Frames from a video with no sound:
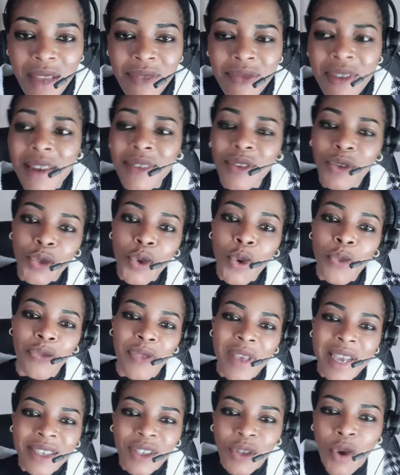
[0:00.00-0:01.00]
There's two
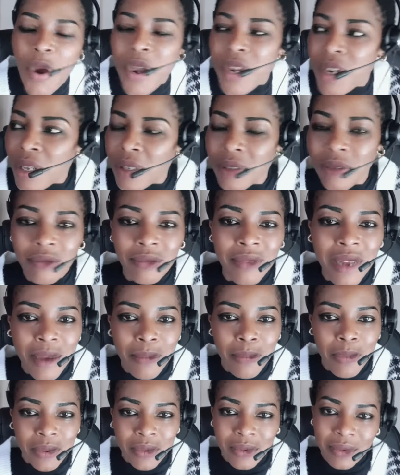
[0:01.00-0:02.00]
things going on.
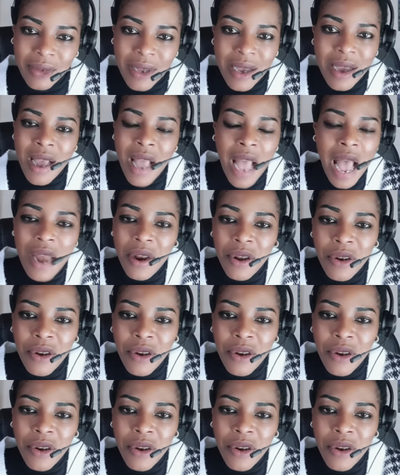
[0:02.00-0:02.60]
I